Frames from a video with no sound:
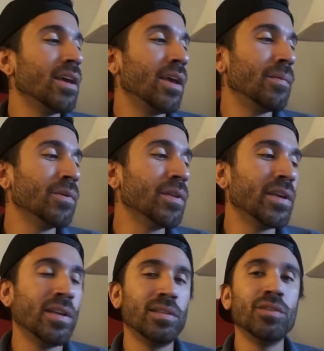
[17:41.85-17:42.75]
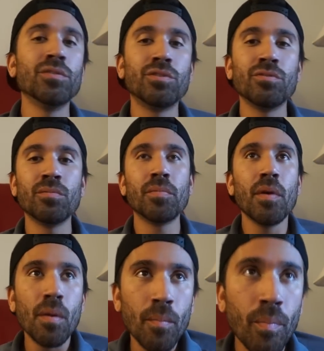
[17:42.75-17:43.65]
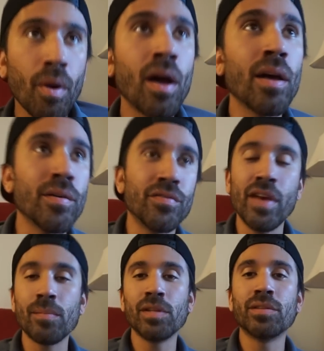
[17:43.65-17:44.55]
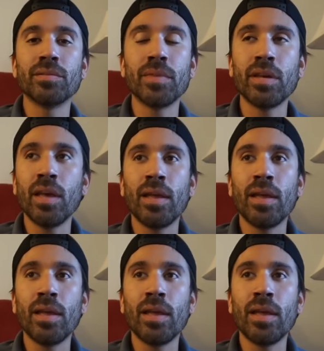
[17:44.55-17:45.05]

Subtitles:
It really is. YouTube brought a family to me,